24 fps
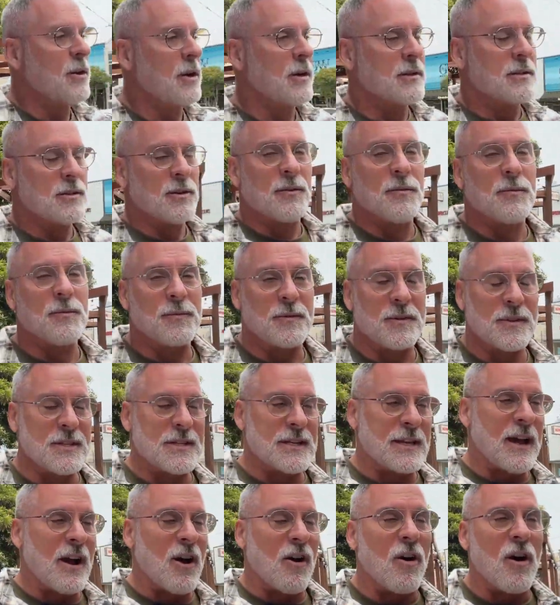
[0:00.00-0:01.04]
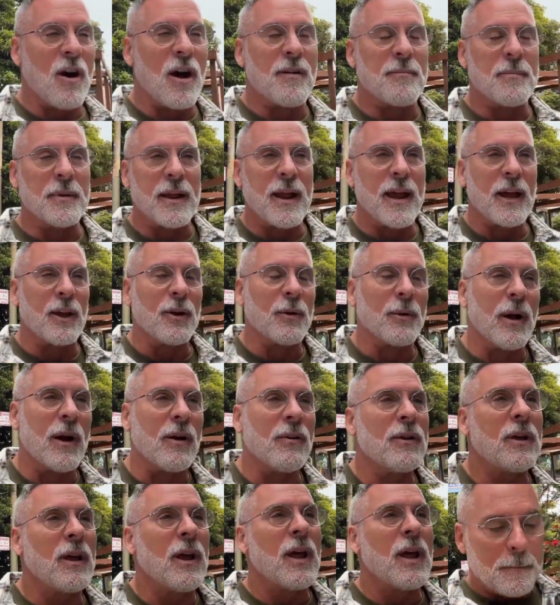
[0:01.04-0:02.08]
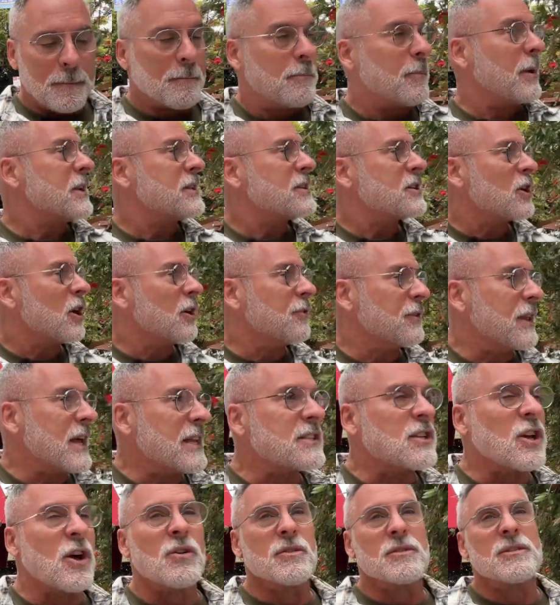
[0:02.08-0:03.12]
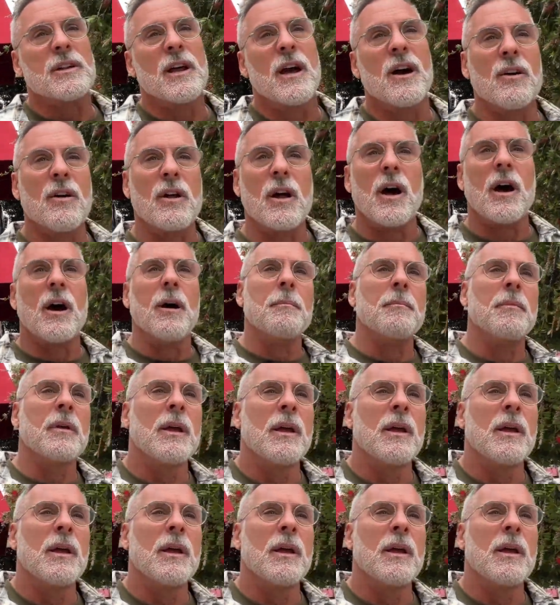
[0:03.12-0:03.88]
So see how long I've been hanging around. But that's closed now.